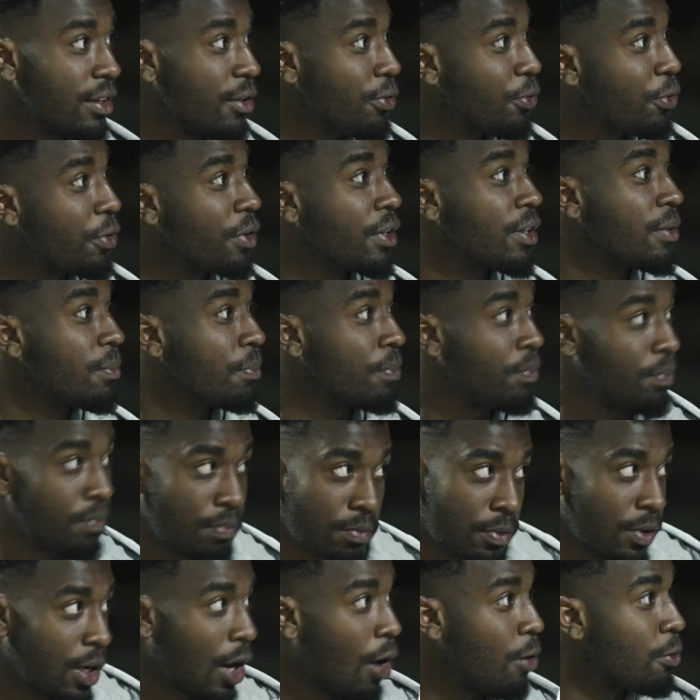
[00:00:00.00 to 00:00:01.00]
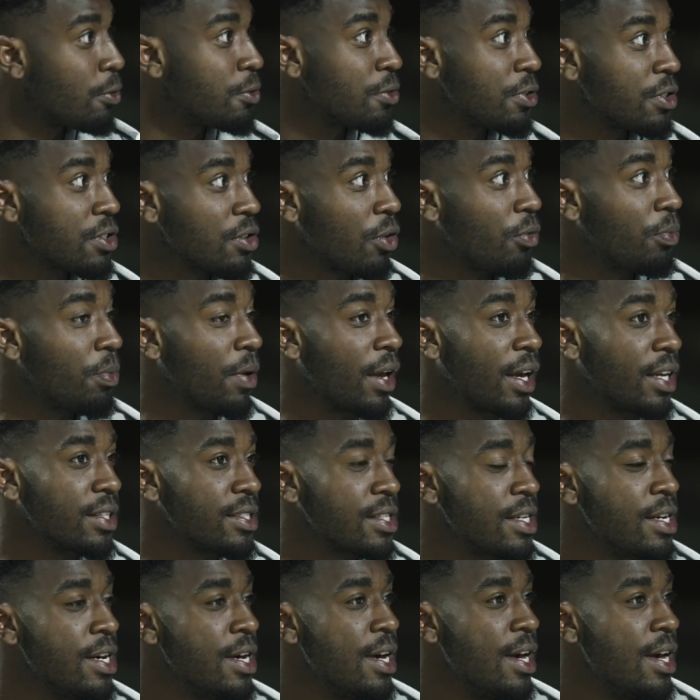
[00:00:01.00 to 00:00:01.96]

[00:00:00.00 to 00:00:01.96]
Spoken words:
different countries of players,